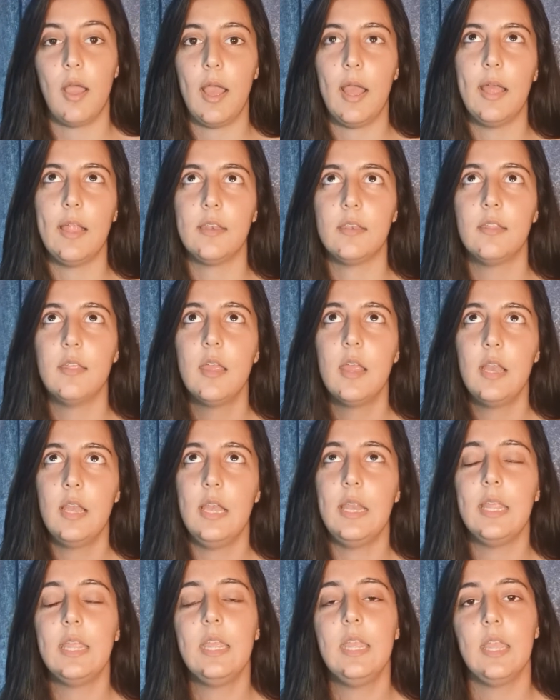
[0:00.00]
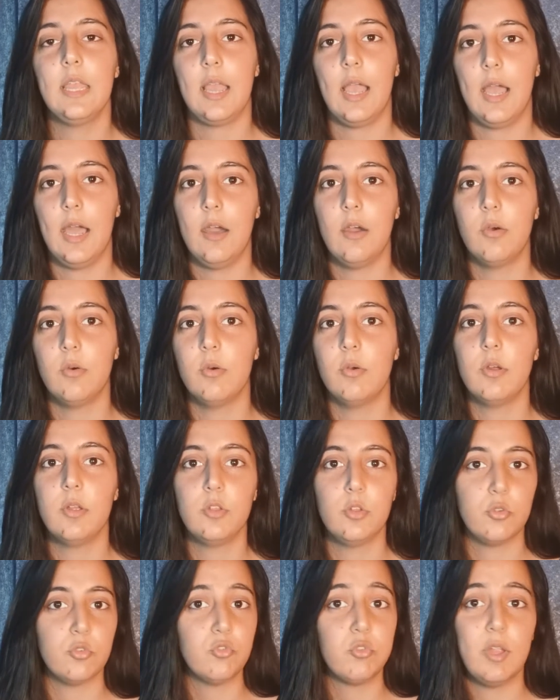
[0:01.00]
and linking how
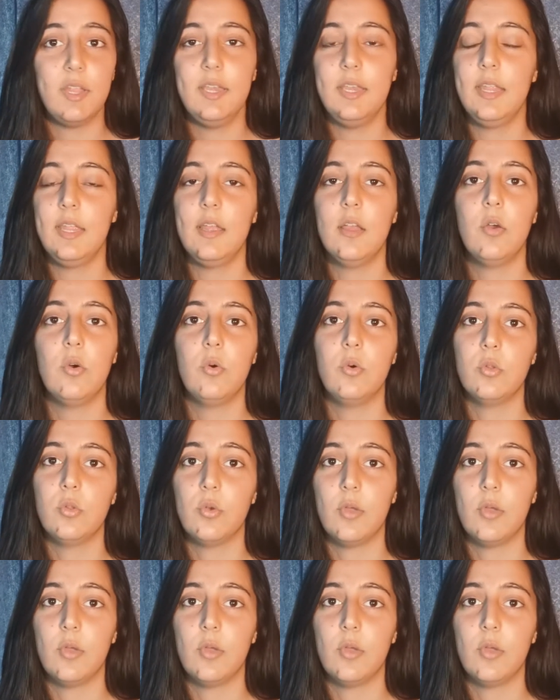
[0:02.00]
your training or